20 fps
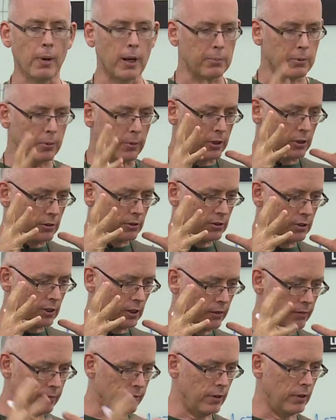it might be when you
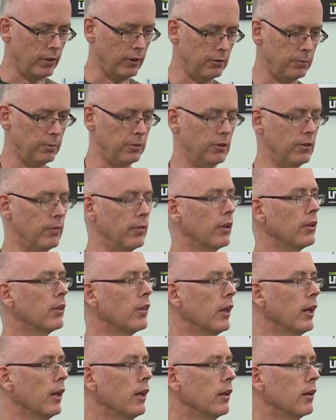see a very specific
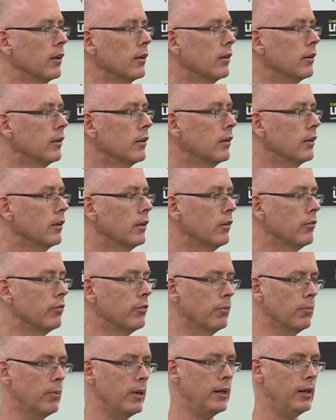thing. And
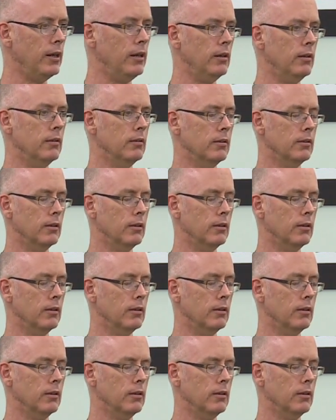for me,